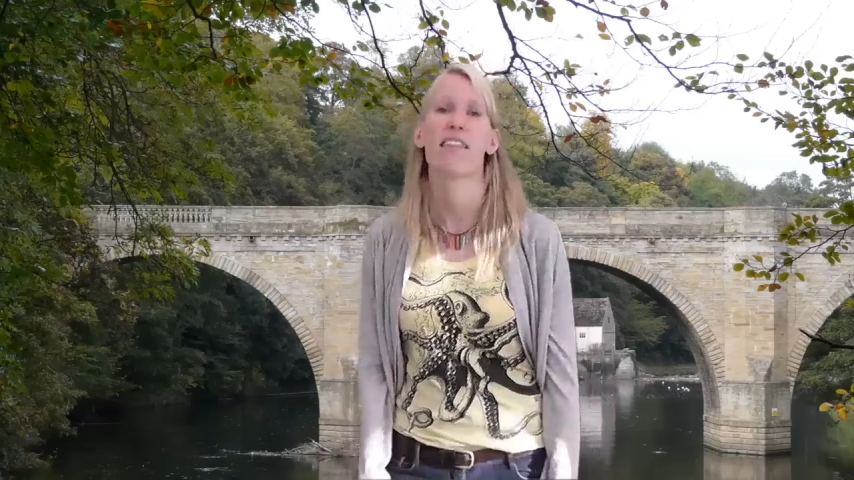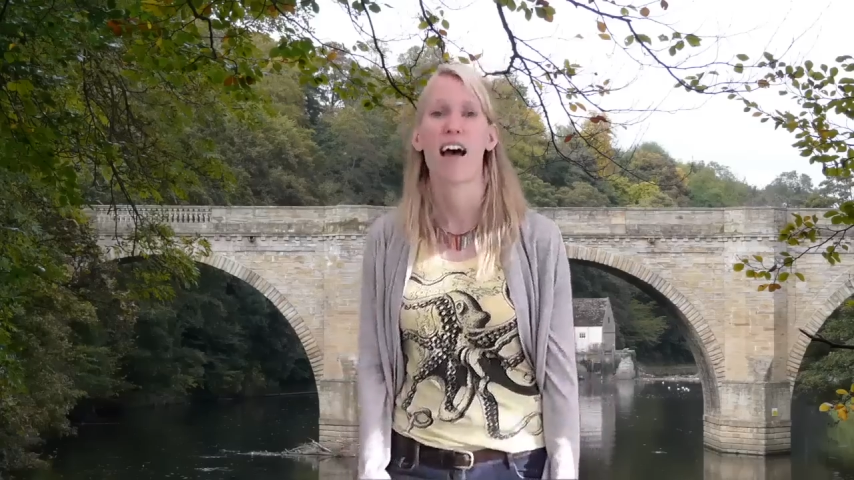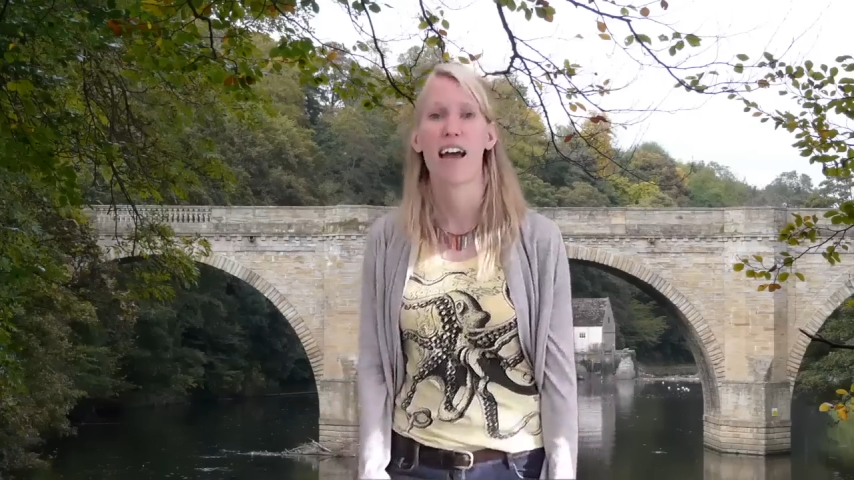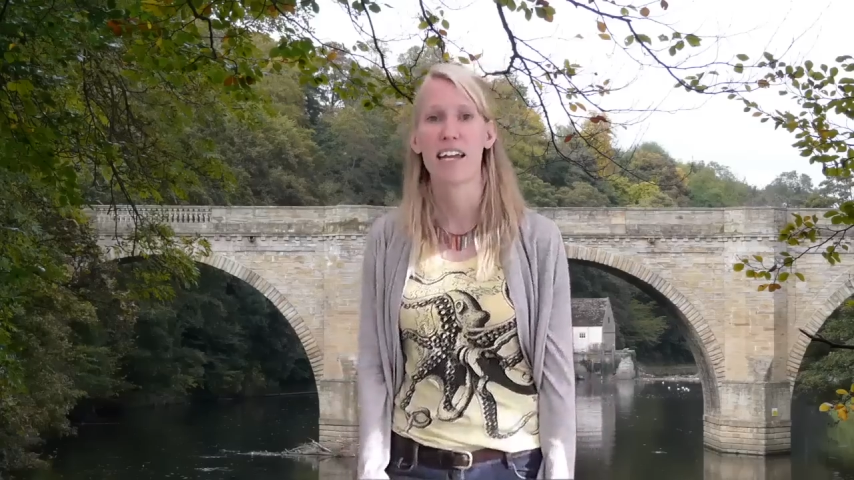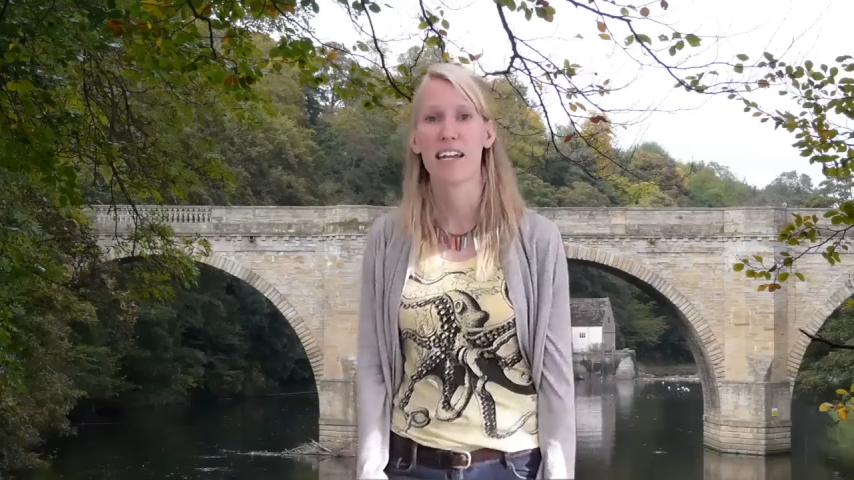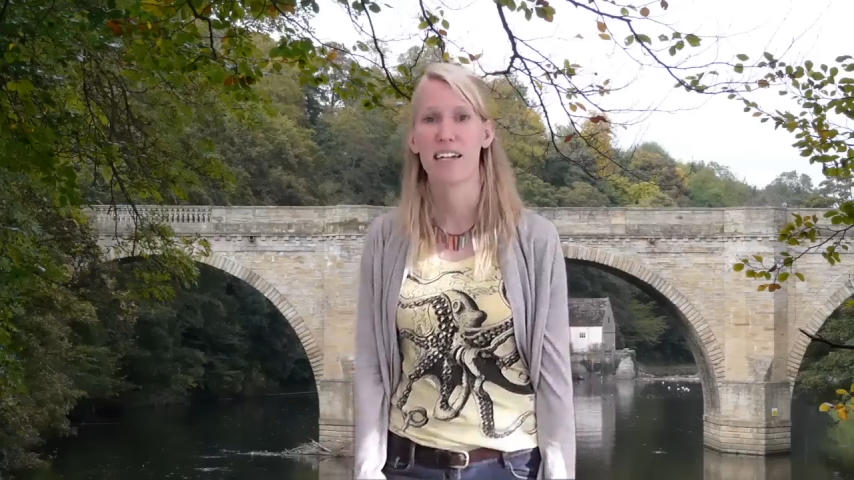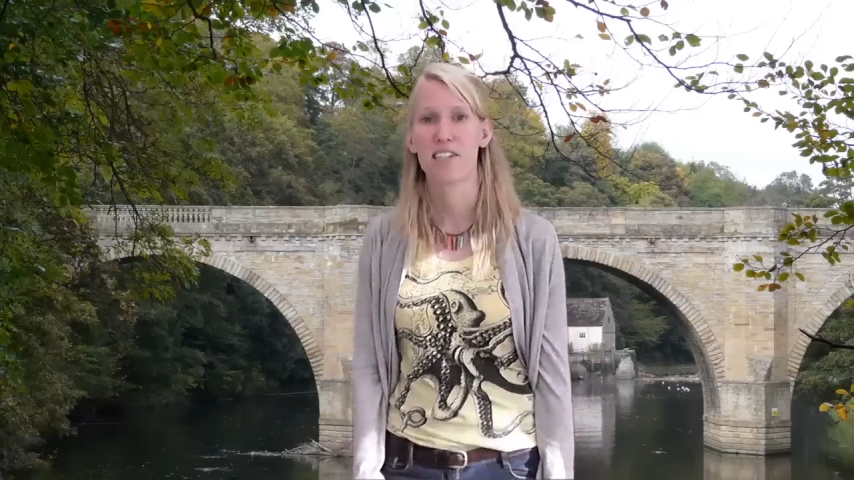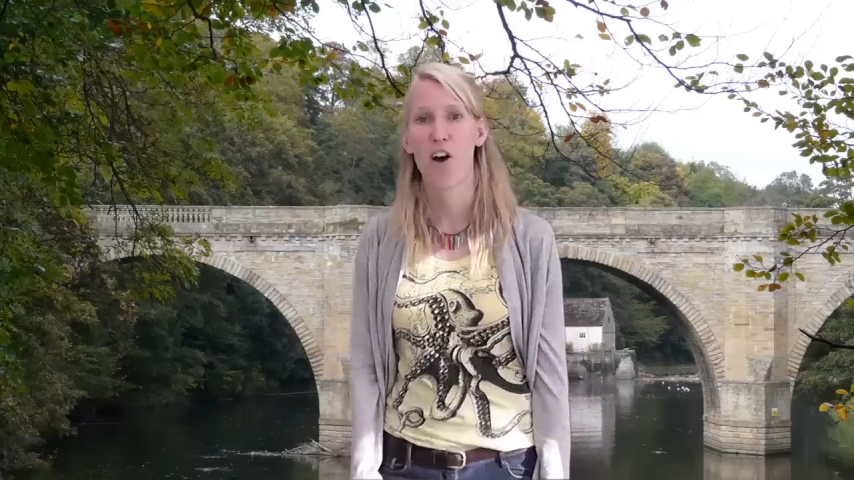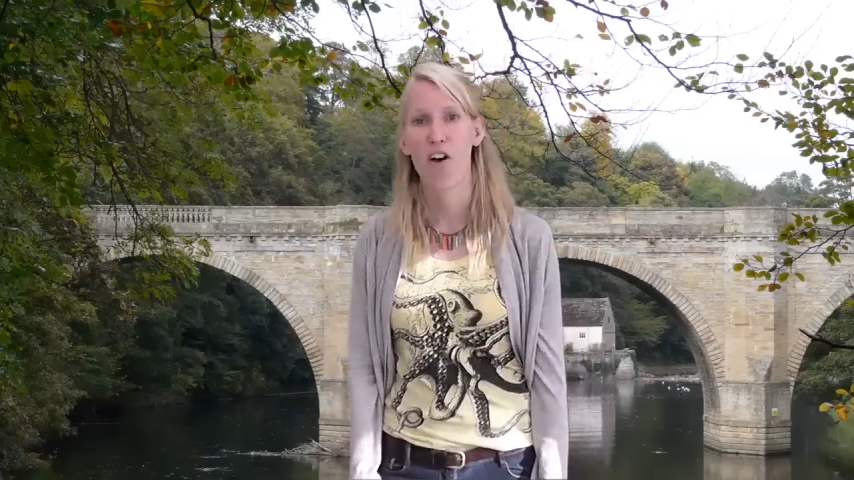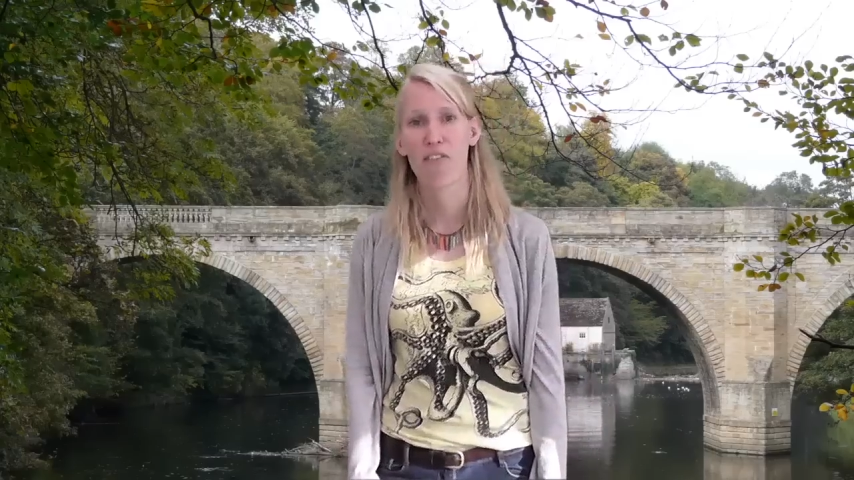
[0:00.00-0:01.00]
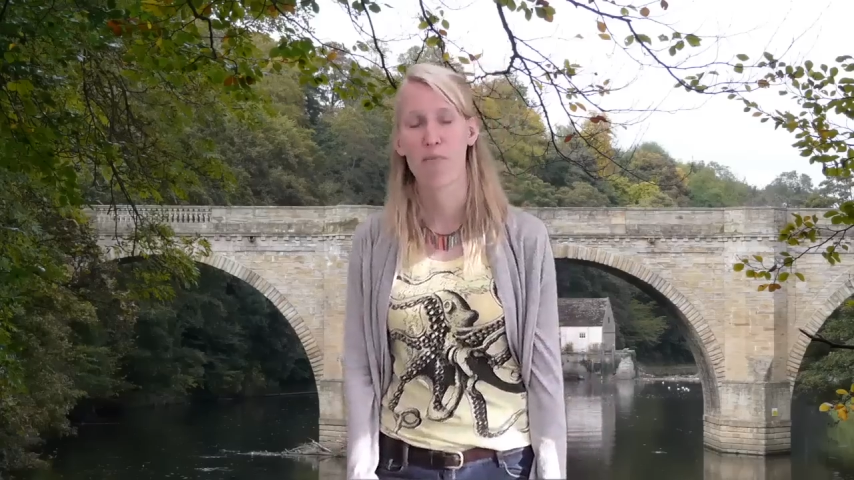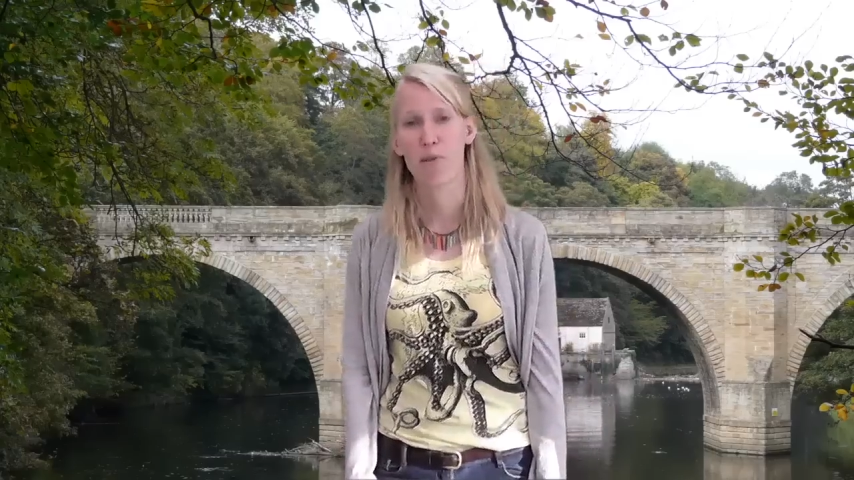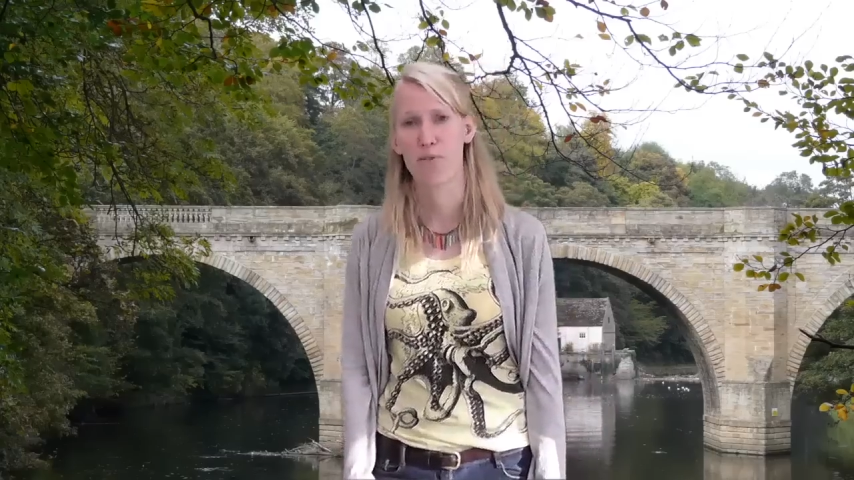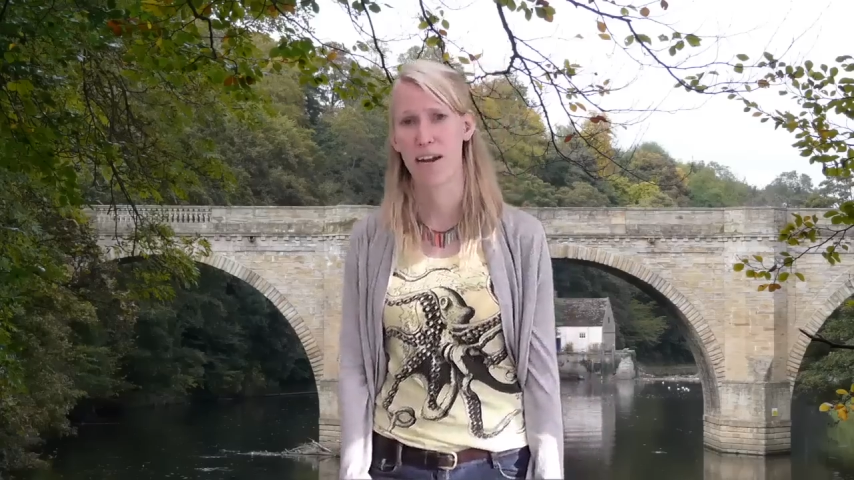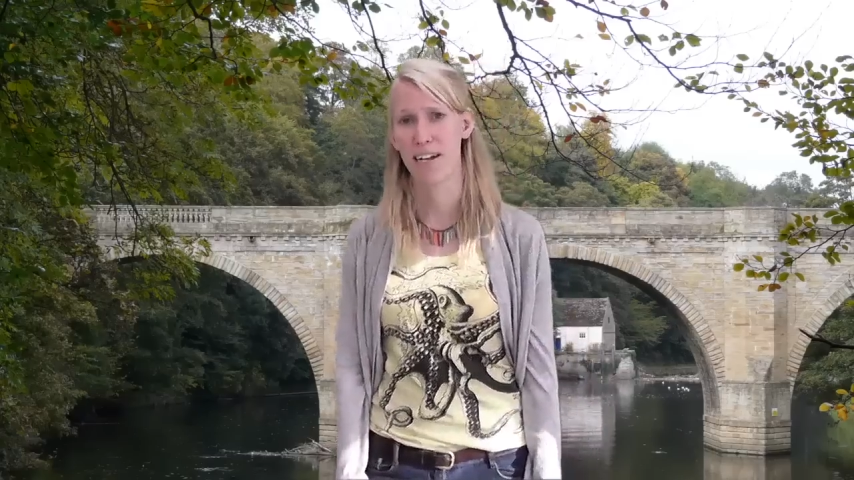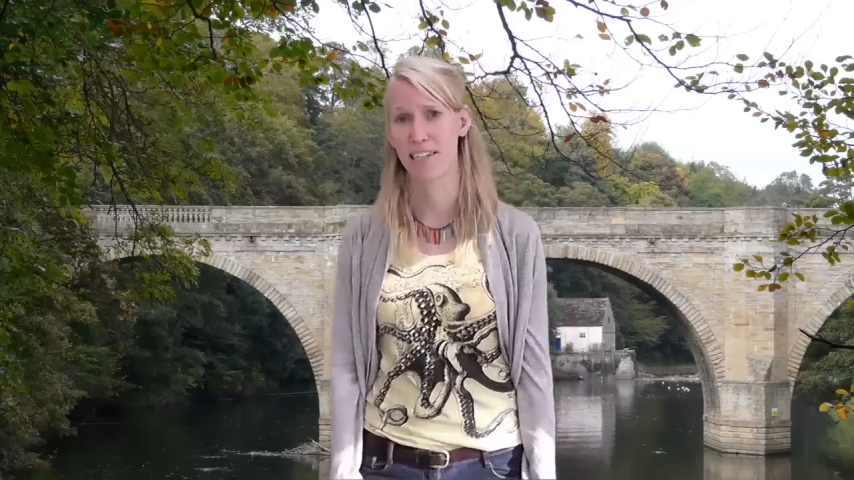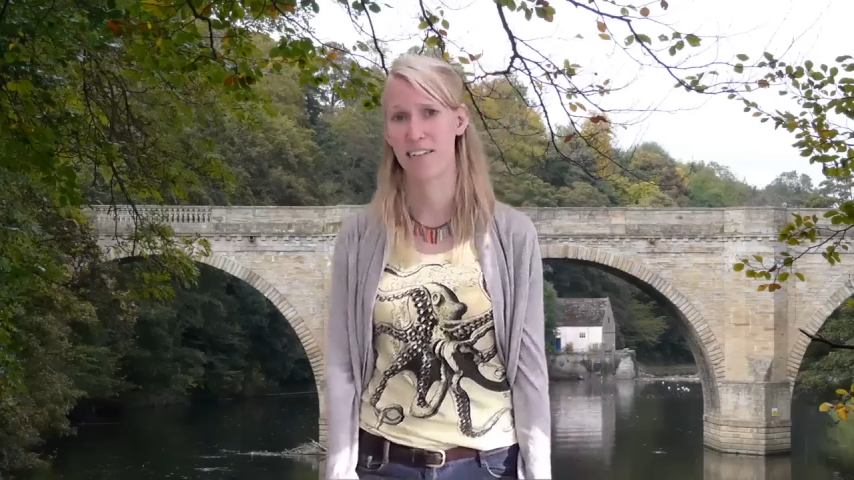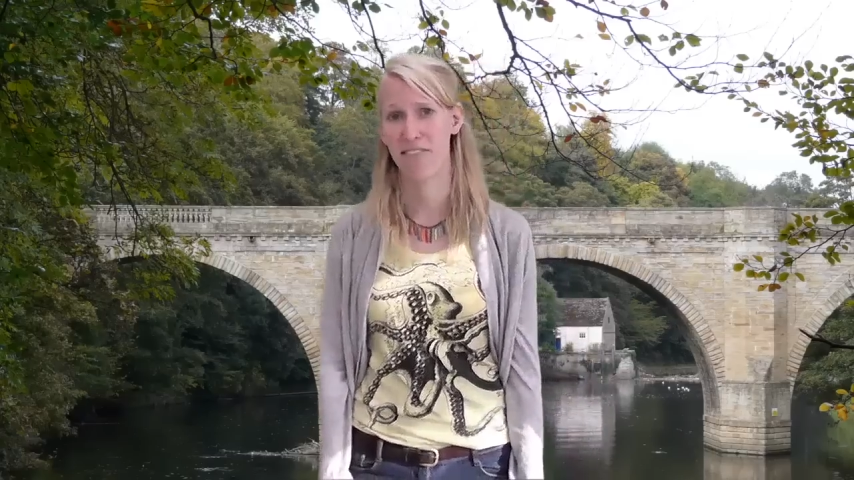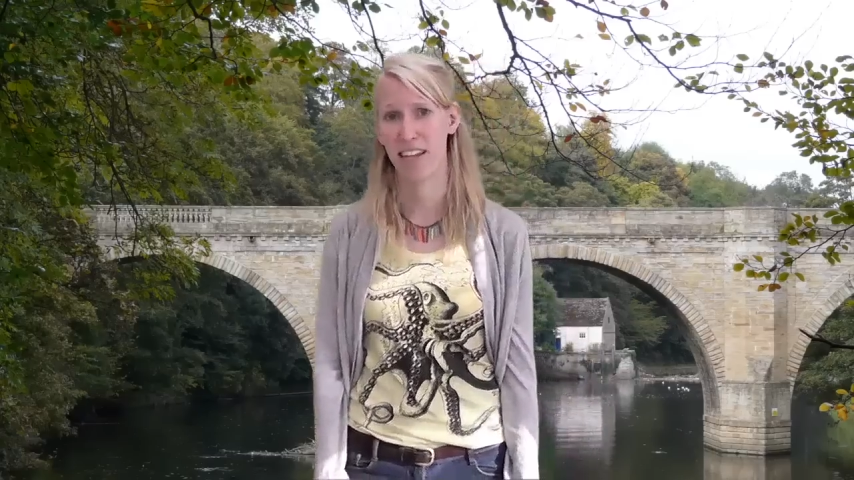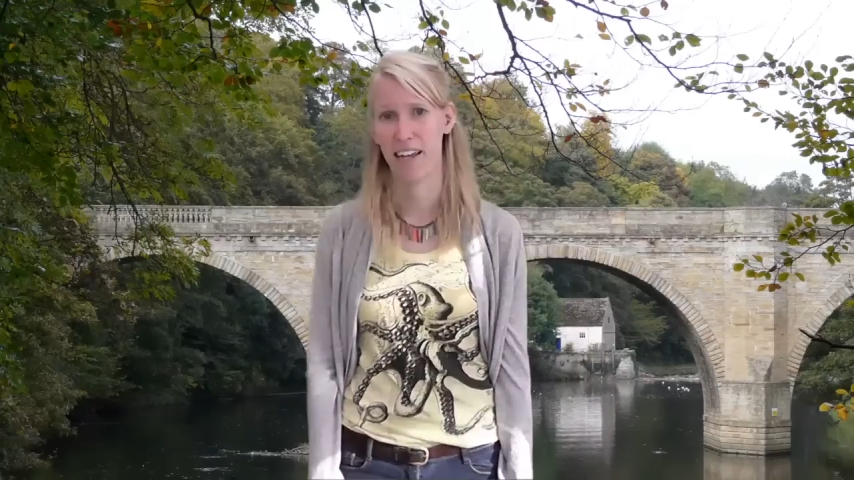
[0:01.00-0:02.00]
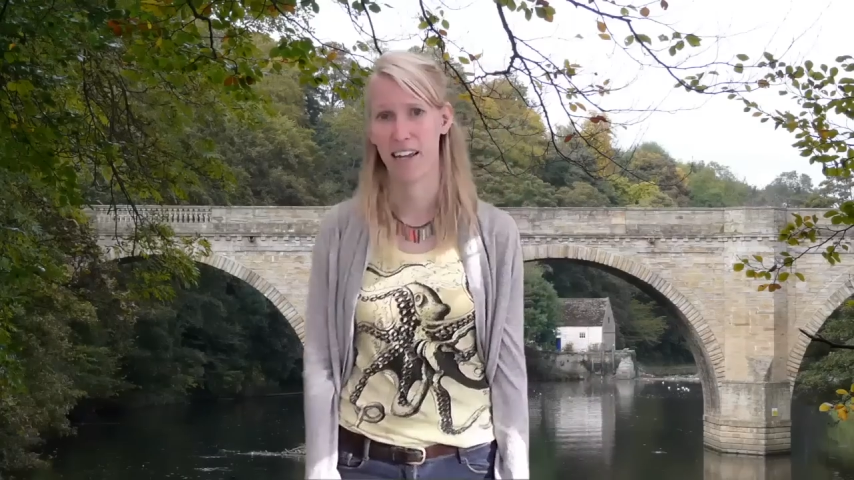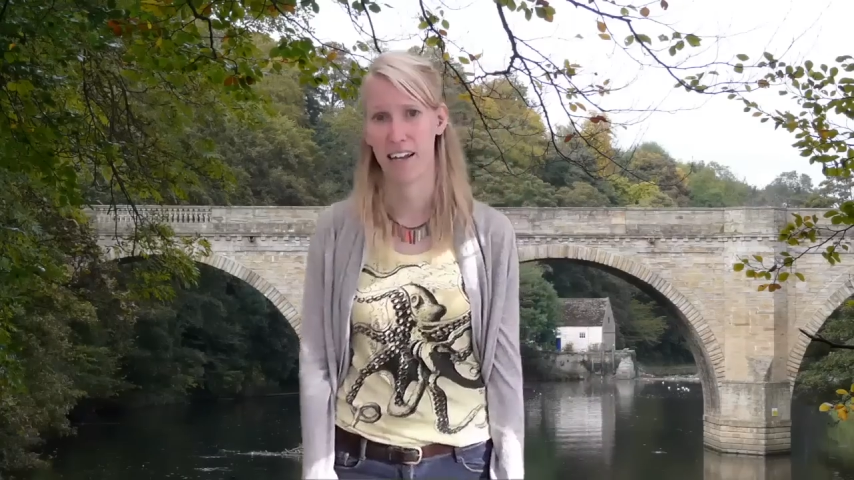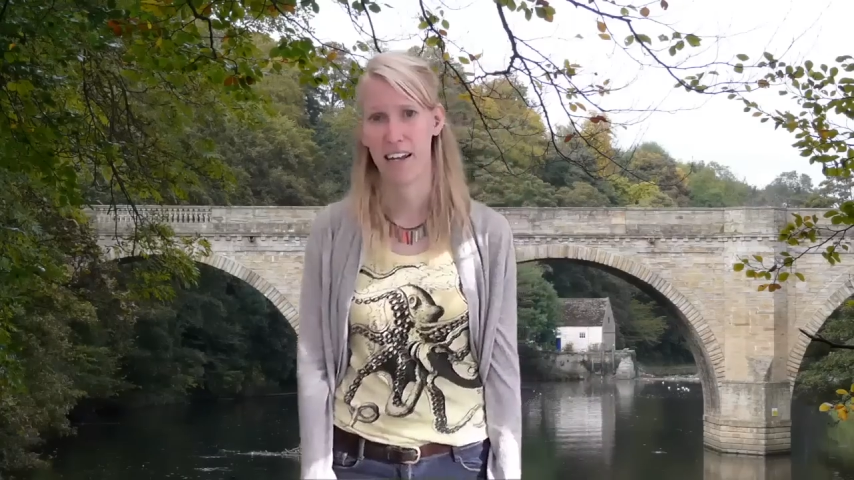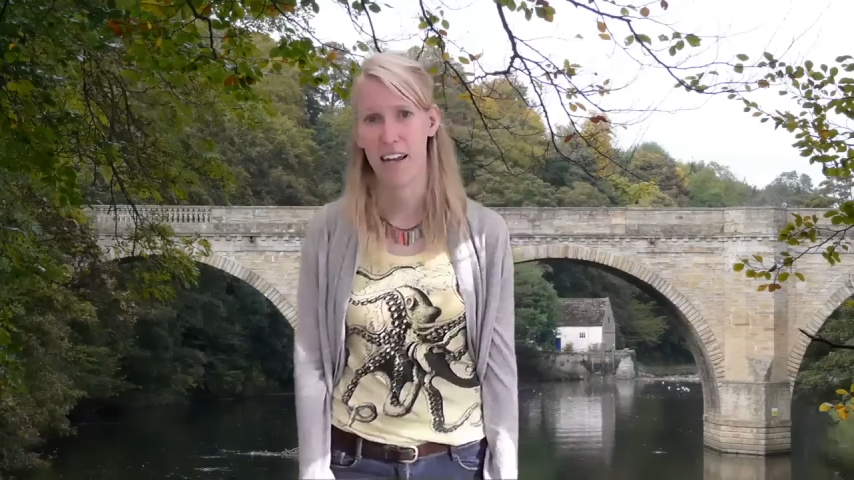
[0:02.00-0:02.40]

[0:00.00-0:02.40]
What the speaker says: the hyena is often portrayed as the villain.